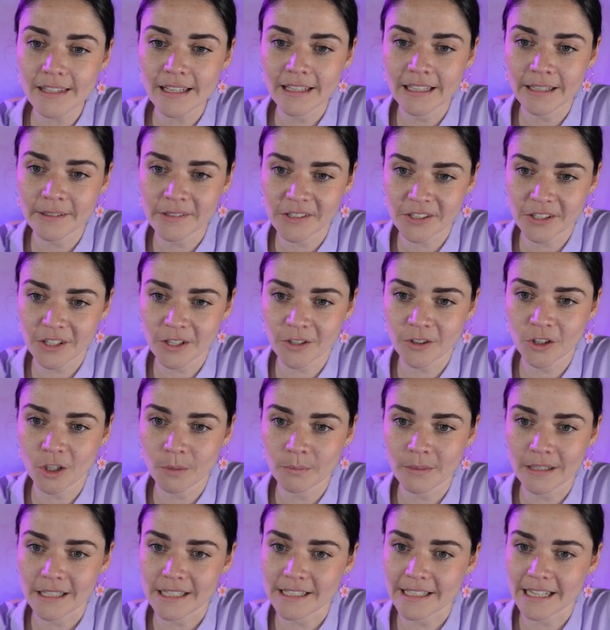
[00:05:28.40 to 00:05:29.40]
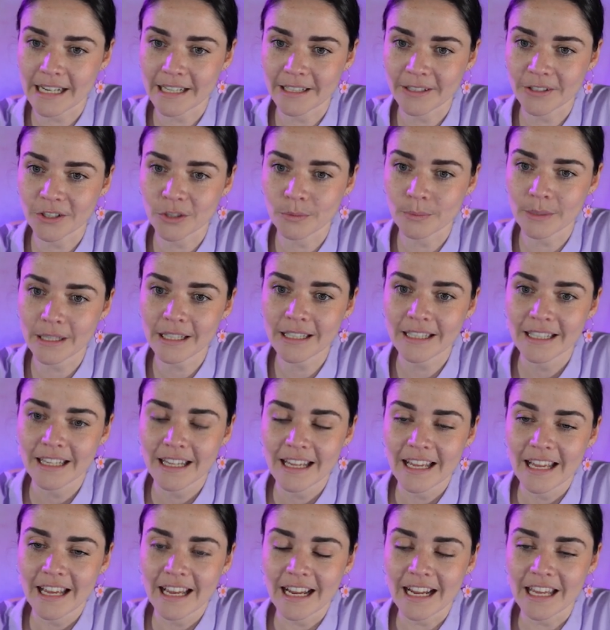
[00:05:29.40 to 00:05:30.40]
And I'm just going to crop this down a little bit.
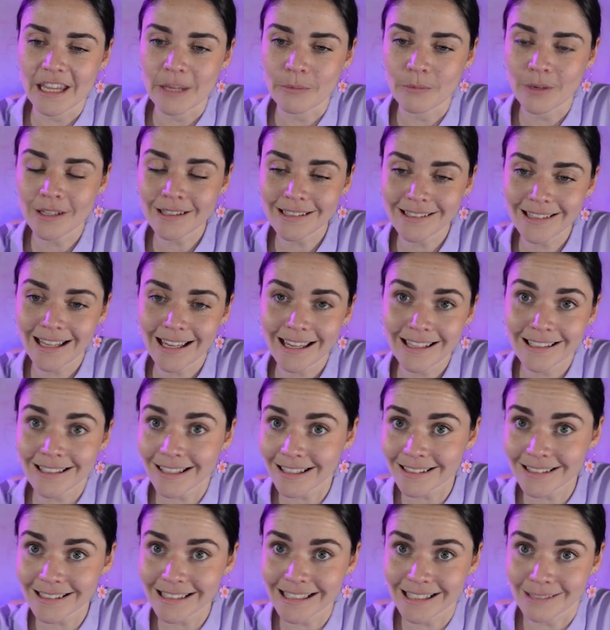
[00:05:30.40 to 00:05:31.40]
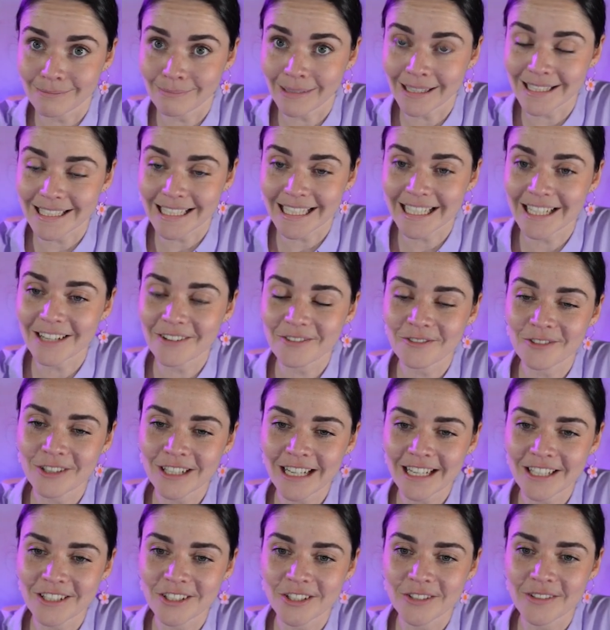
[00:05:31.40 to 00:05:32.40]
And then once that does its magic,
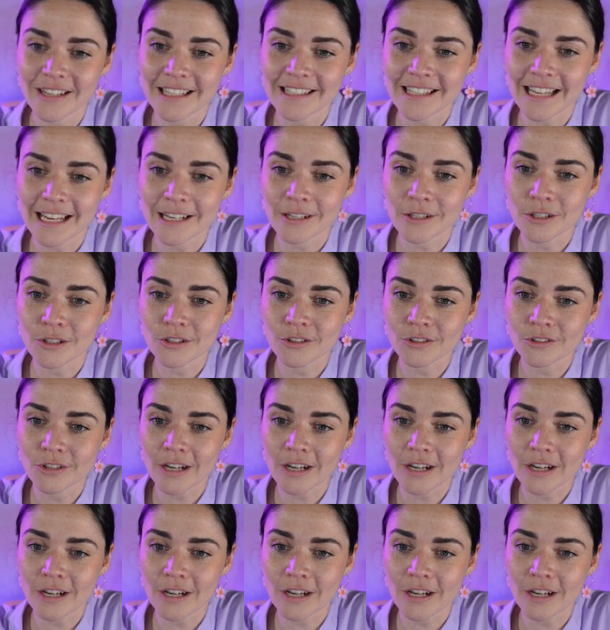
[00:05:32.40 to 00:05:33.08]
what I do is I